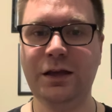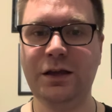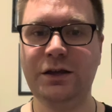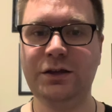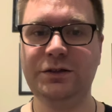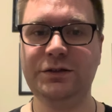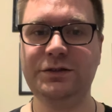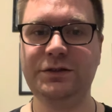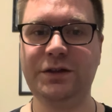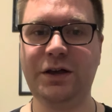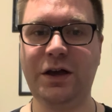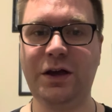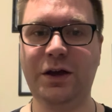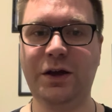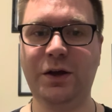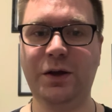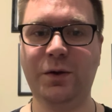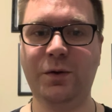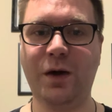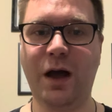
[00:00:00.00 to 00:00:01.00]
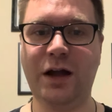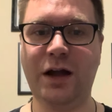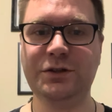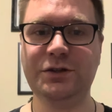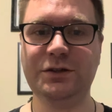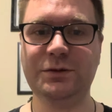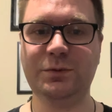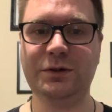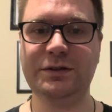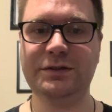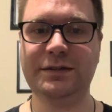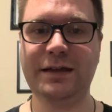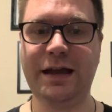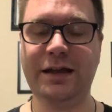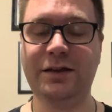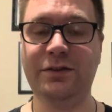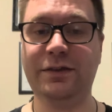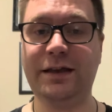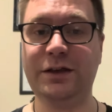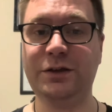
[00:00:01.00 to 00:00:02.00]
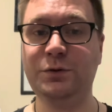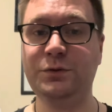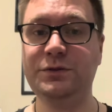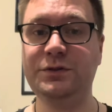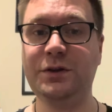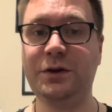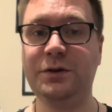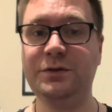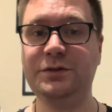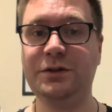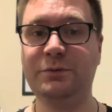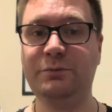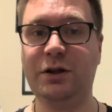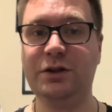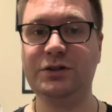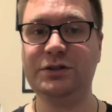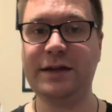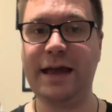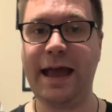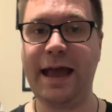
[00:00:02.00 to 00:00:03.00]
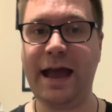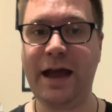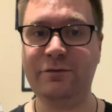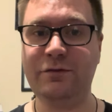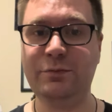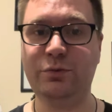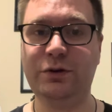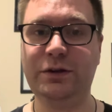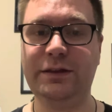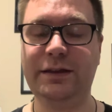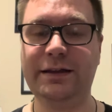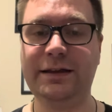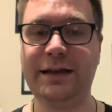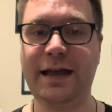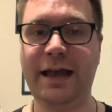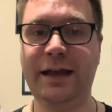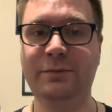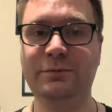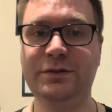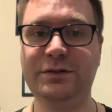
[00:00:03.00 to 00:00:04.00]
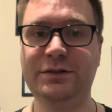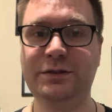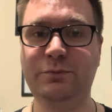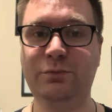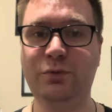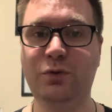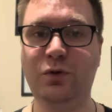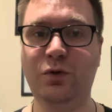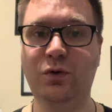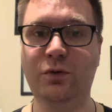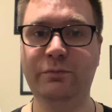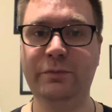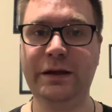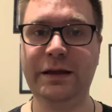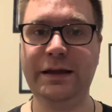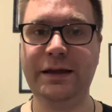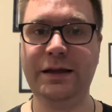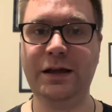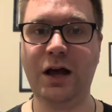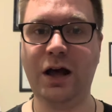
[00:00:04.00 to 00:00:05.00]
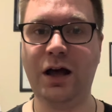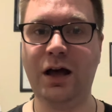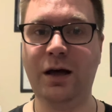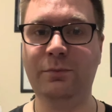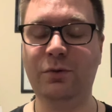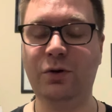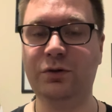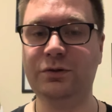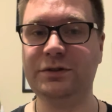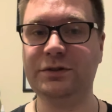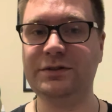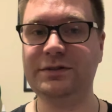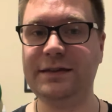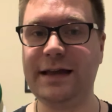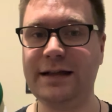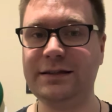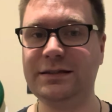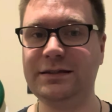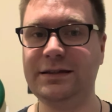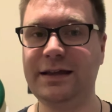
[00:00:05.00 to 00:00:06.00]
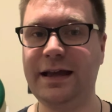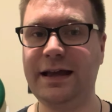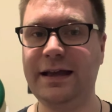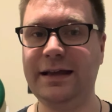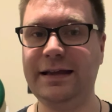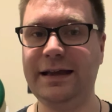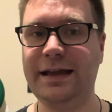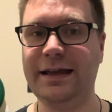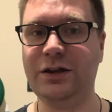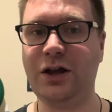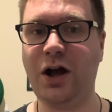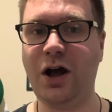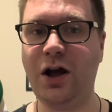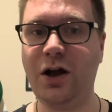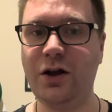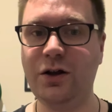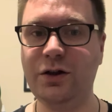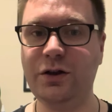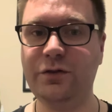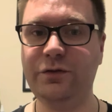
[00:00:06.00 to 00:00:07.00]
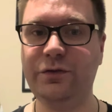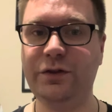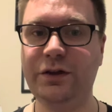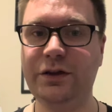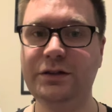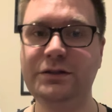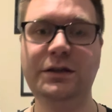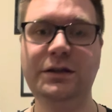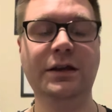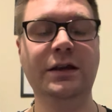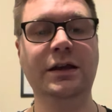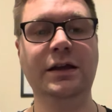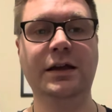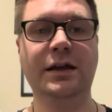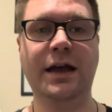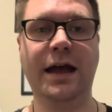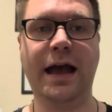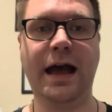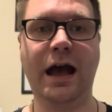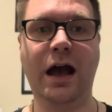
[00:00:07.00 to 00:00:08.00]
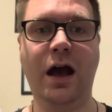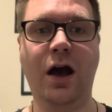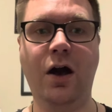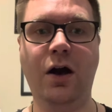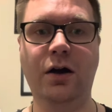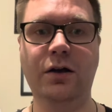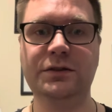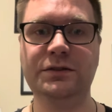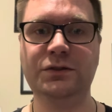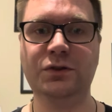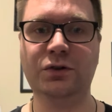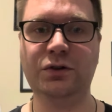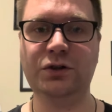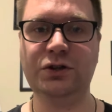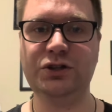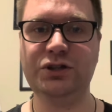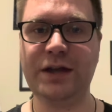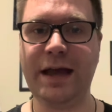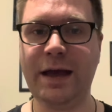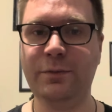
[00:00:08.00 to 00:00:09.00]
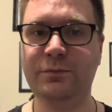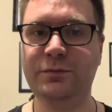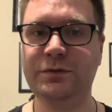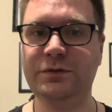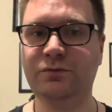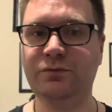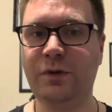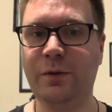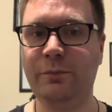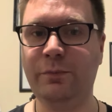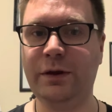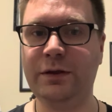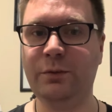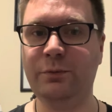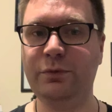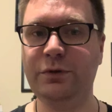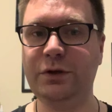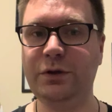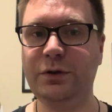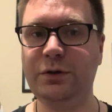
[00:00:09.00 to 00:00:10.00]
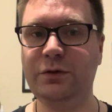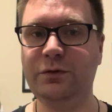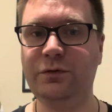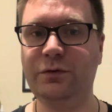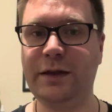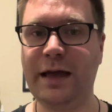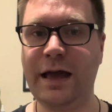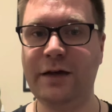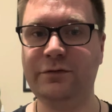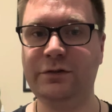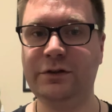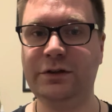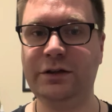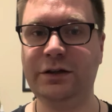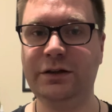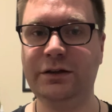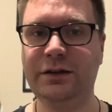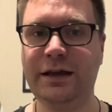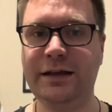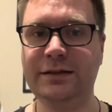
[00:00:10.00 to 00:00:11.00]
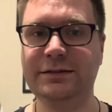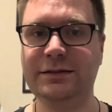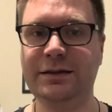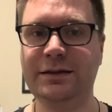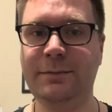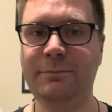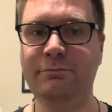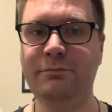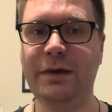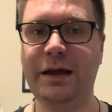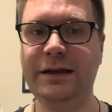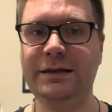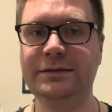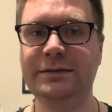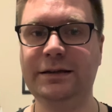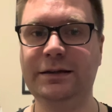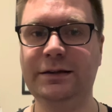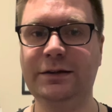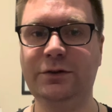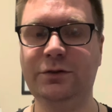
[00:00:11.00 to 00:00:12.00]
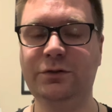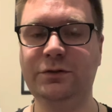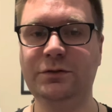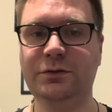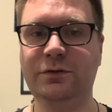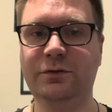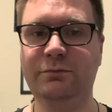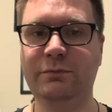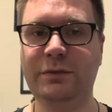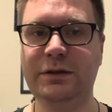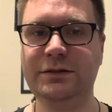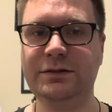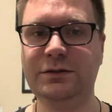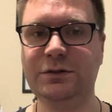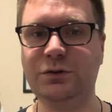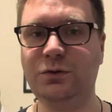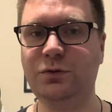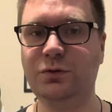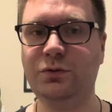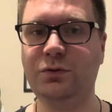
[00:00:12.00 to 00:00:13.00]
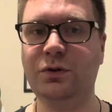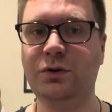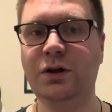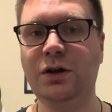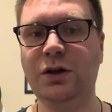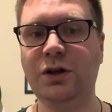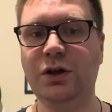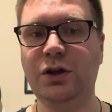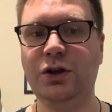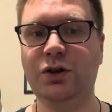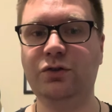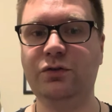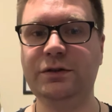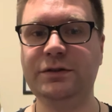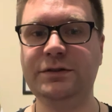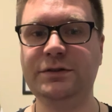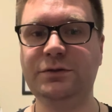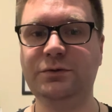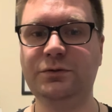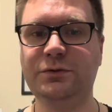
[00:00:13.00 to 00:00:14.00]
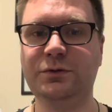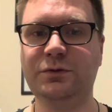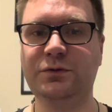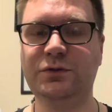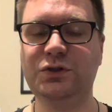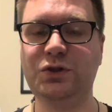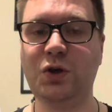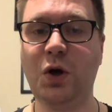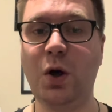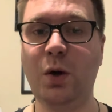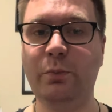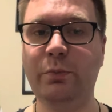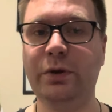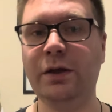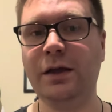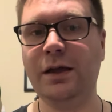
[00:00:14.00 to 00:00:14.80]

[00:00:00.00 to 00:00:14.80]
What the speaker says: So I just want to say thank you so much to everybody that came to support me on Saturday in Hungerford at Heartsong Gems, run by the beautiful Evelyn. It's an amazing little sort of mystical crystal sort of shop.